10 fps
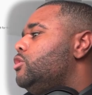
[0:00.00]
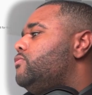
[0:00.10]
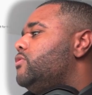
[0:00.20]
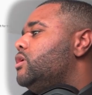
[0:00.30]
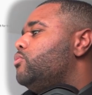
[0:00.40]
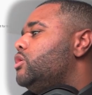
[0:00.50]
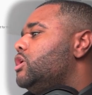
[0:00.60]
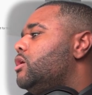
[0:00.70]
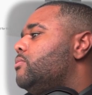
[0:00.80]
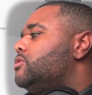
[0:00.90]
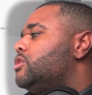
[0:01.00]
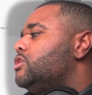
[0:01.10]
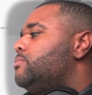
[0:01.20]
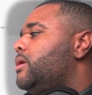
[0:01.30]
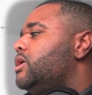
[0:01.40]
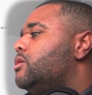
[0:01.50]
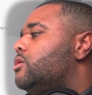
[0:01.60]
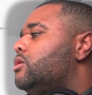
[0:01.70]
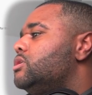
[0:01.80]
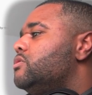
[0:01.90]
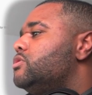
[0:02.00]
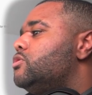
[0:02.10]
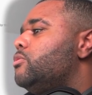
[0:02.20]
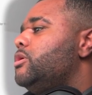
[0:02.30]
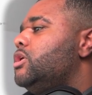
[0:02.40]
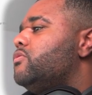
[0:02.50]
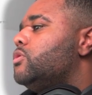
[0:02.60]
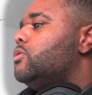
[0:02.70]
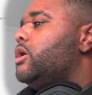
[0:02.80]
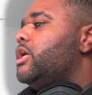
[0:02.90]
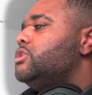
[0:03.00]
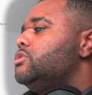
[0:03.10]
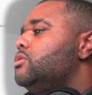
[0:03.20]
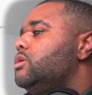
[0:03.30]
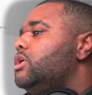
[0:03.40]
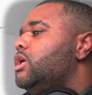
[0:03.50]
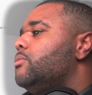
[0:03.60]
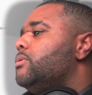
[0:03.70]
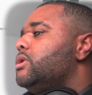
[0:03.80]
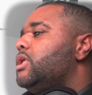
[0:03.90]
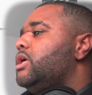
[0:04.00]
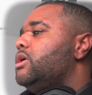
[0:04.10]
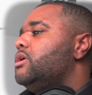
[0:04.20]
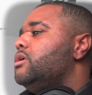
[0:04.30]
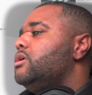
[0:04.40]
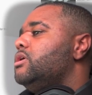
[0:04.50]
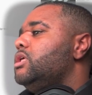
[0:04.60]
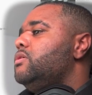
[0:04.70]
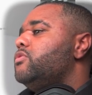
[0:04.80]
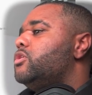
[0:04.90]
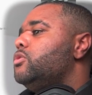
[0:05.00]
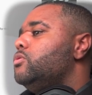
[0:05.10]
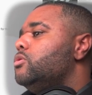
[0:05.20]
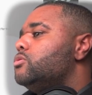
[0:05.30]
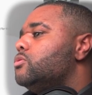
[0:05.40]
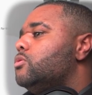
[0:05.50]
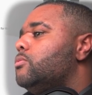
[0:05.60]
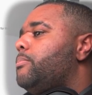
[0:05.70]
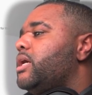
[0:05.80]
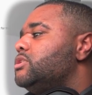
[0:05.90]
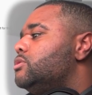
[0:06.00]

You'd think they wouldn't get such bait cars. There are so many other hot hatches you can get, but they're either clueless or bad